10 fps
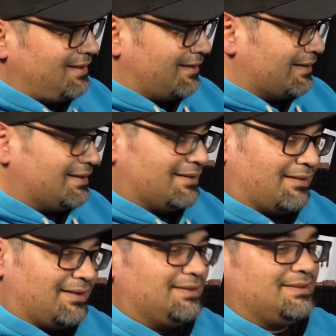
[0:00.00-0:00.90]

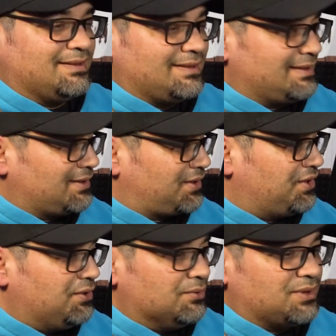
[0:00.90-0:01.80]
these things are
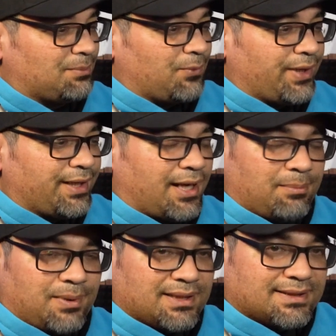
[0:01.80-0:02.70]
huge. I'm running out of
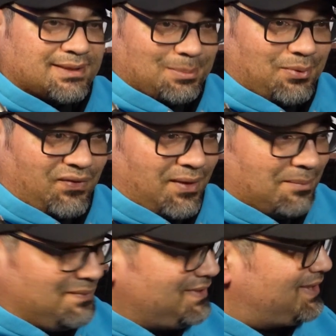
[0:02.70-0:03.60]
places to put them,
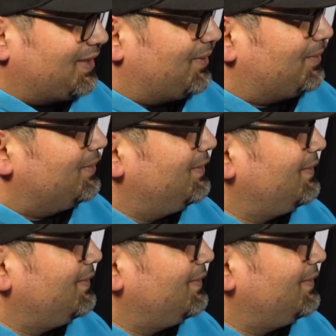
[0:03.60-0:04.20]
so